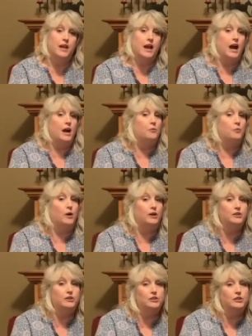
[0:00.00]
I
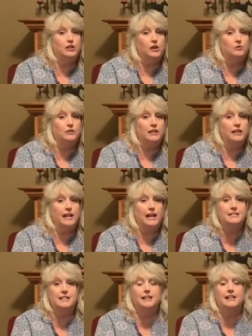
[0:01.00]
wandered lonely
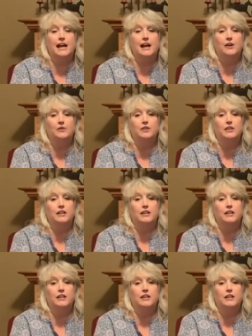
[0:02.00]
as a cloud